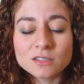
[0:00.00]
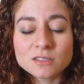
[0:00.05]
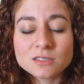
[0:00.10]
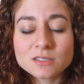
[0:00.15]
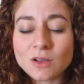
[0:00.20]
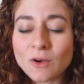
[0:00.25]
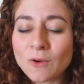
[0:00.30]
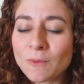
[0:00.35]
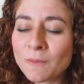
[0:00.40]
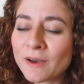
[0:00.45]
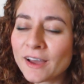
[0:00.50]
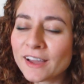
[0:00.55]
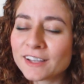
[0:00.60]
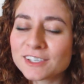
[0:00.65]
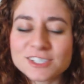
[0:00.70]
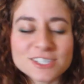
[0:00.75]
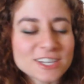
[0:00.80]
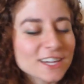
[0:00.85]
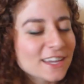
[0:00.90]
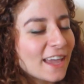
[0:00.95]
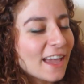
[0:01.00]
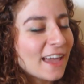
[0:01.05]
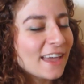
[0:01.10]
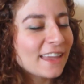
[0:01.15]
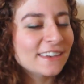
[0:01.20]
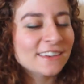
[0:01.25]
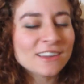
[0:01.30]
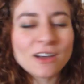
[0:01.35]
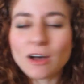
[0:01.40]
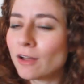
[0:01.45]
so much
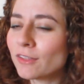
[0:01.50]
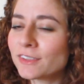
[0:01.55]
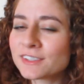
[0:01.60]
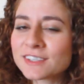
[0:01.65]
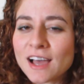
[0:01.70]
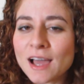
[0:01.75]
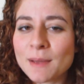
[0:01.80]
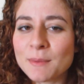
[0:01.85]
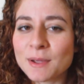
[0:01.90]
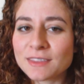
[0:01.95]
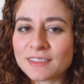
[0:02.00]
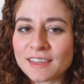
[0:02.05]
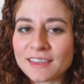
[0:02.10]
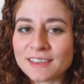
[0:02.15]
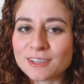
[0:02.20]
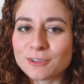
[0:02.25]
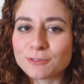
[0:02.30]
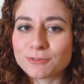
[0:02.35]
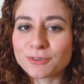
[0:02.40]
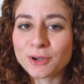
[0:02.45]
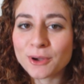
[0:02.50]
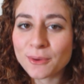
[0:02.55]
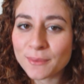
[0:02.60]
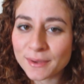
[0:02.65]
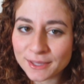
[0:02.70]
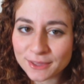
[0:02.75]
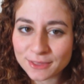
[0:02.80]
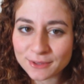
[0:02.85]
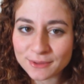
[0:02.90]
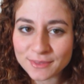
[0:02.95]
again all the time I thank you for
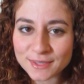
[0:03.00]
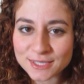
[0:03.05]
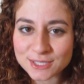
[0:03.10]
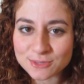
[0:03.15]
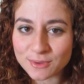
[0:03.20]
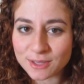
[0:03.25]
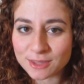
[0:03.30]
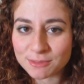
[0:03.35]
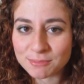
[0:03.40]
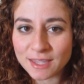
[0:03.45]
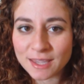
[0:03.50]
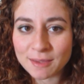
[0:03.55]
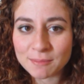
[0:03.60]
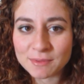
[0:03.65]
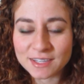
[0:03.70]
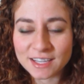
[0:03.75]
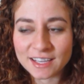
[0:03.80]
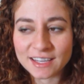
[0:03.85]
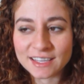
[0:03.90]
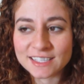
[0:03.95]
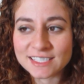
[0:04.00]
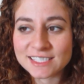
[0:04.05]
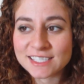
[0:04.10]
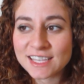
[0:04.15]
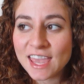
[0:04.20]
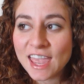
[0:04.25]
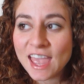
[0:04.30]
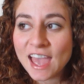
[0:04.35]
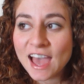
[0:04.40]
going through this with me because